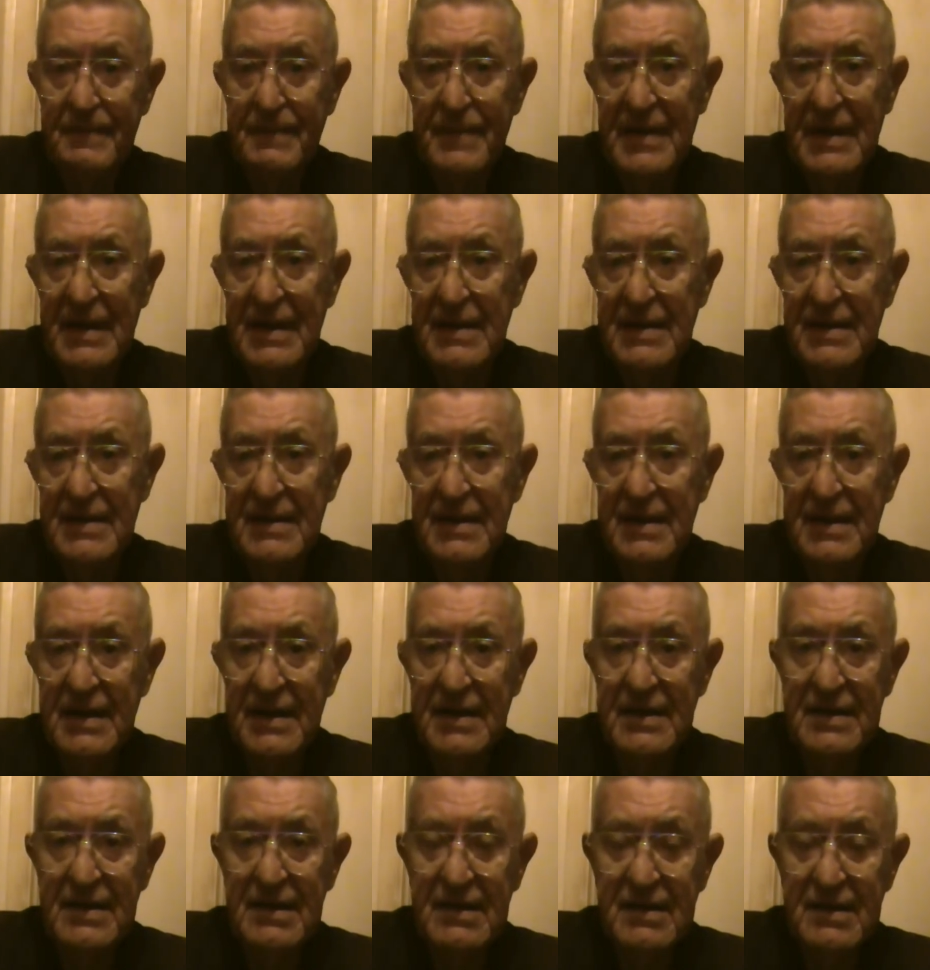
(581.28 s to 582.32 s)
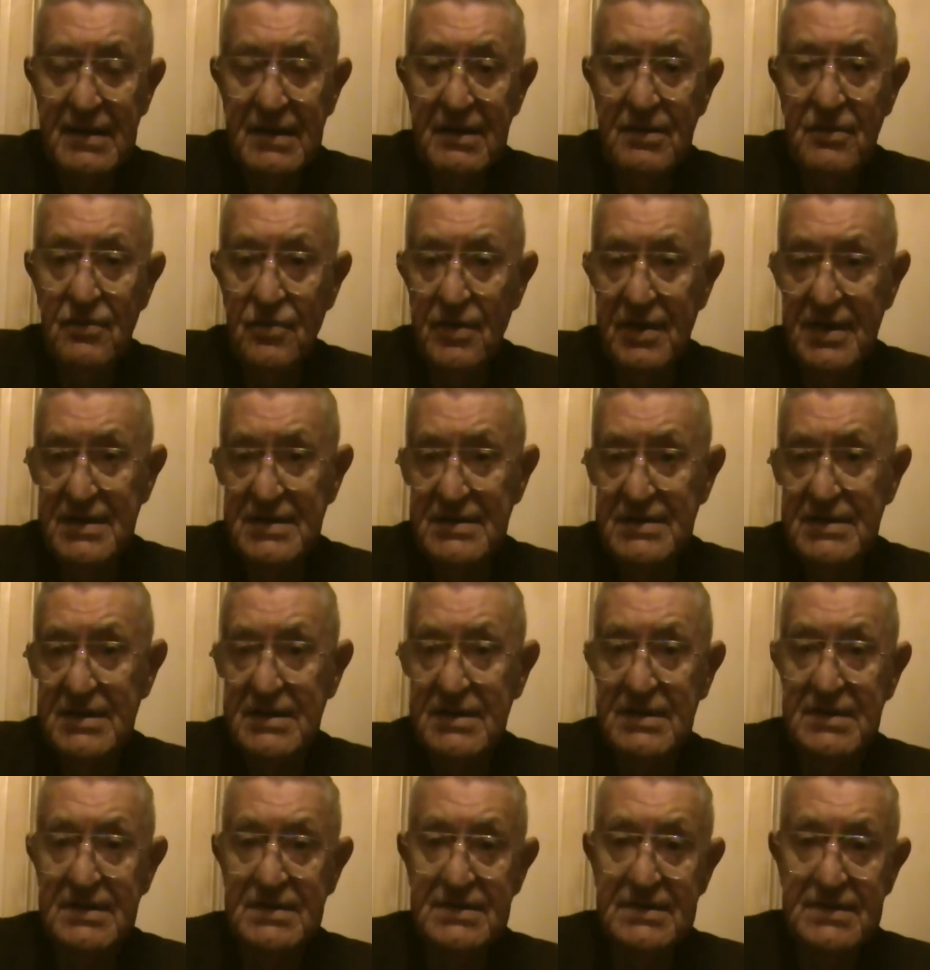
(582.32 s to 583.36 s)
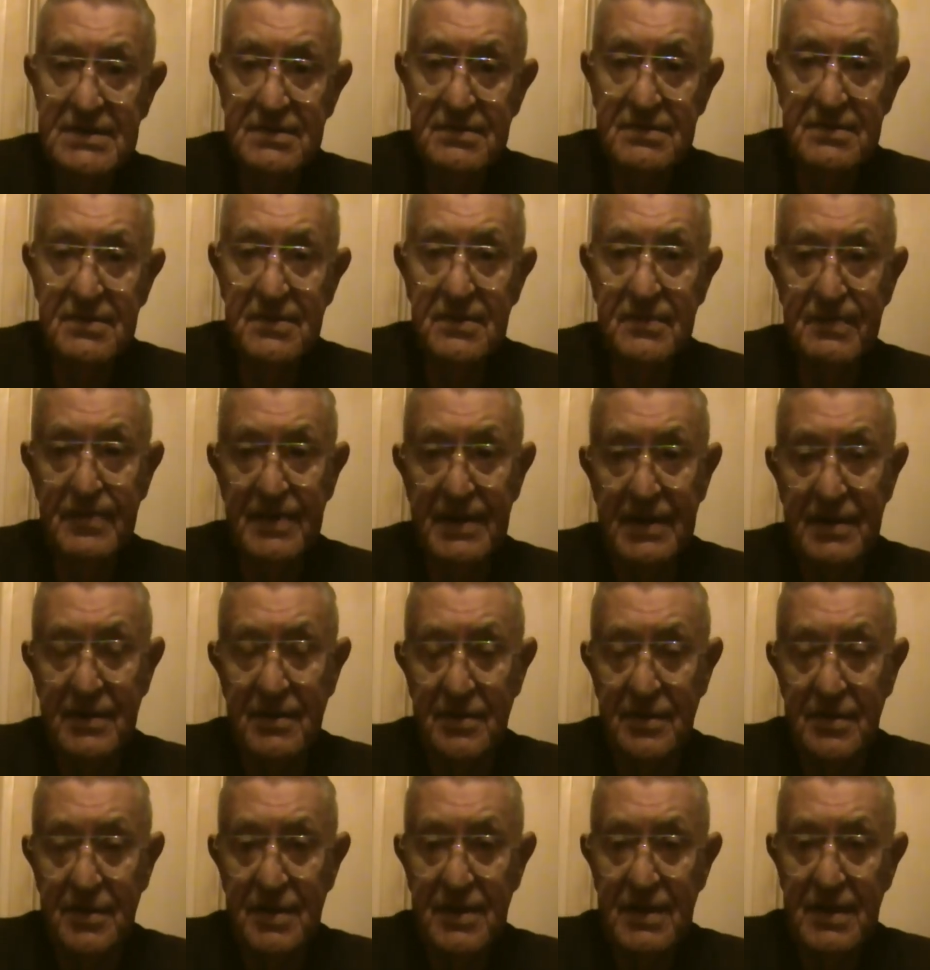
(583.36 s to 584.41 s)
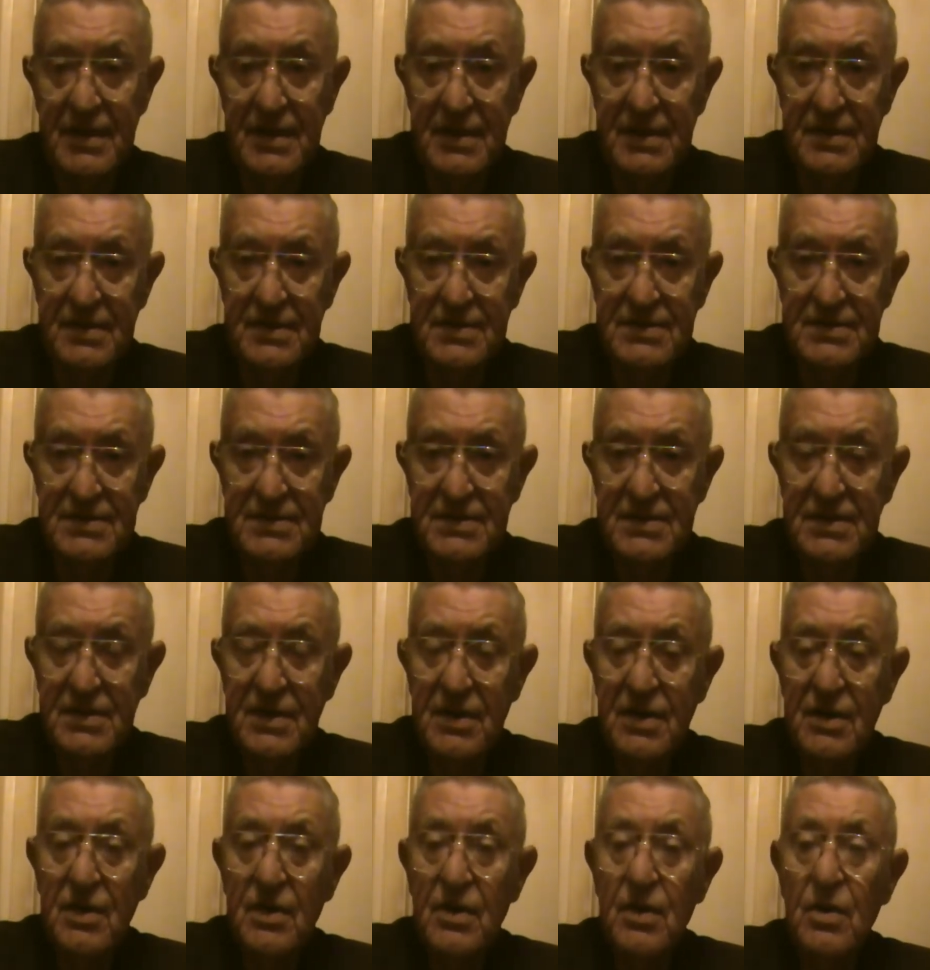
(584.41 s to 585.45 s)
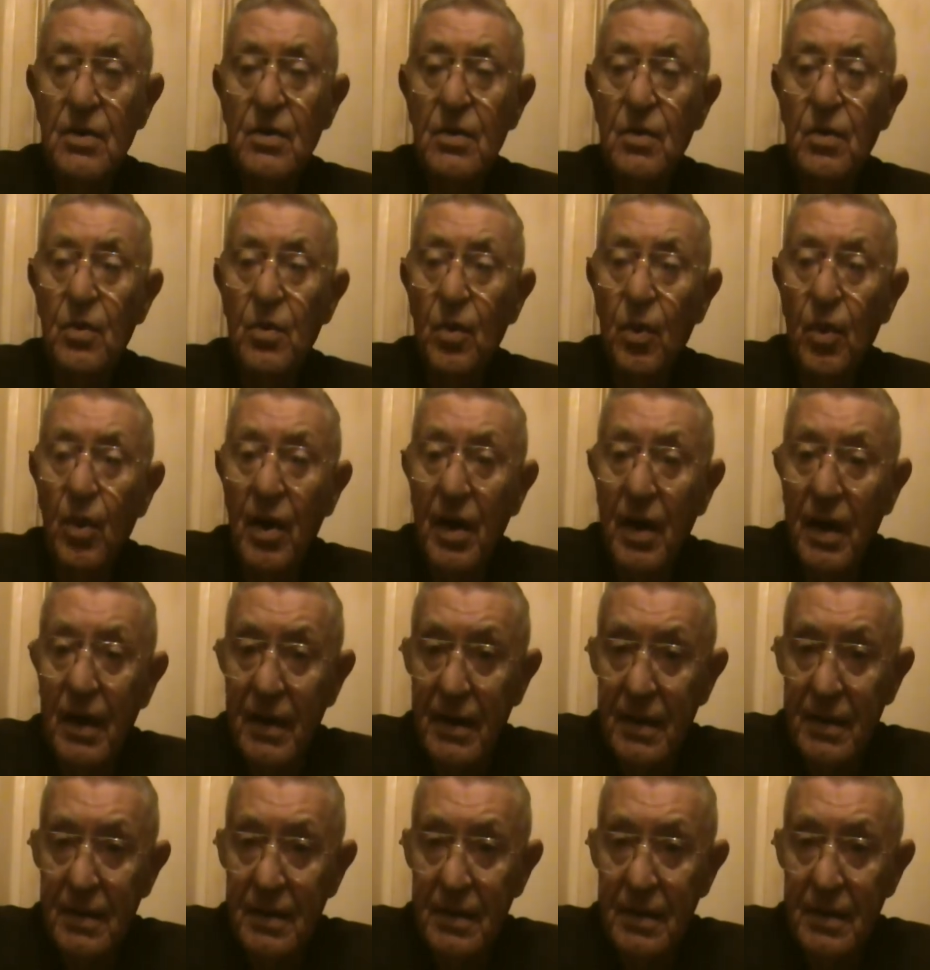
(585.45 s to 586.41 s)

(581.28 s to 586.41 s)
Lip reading: And anything raised to the 0 power is 1.